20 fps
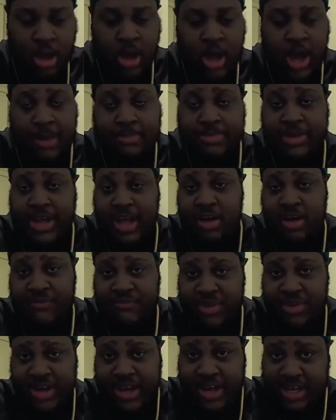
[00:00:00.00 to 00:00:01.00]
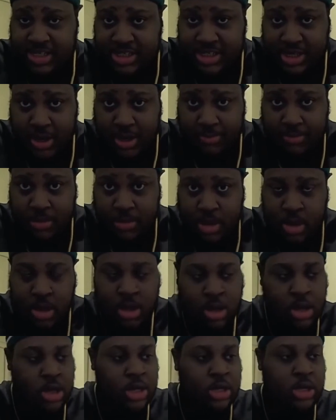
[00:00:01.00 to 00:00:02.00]
I'm down for that shit.
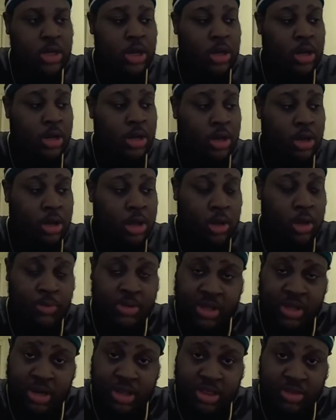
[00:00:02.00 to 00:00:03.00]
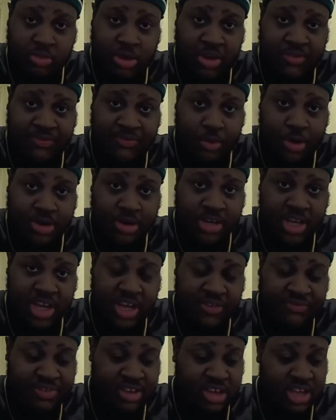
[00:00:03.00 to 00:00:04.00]
And within a 3-4
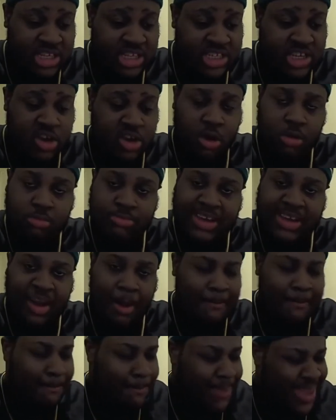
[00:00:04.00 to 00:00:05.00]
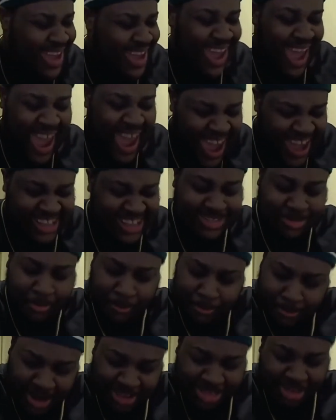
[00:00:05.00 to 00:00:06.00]
defense, you're going to need a big-ass
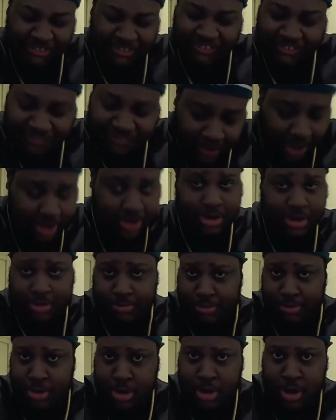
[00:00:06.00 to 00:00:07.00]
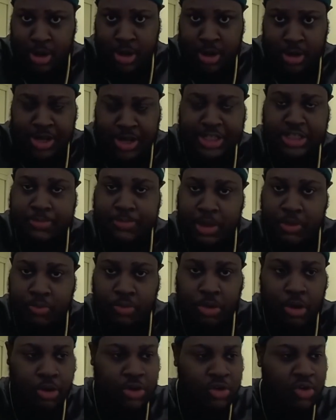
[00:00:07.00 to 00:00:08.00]
motherfucker. Let's be
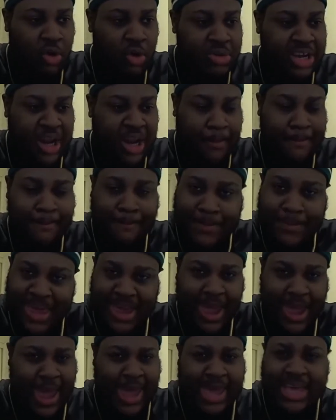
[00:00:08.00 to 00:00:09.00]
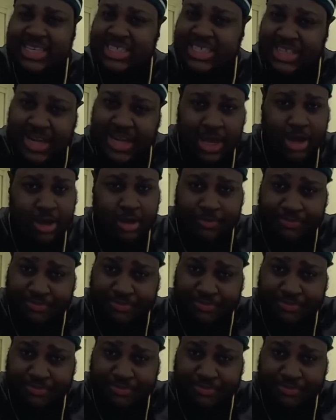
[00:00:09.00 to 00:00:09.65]
real. You're going to need a big-ass nigga.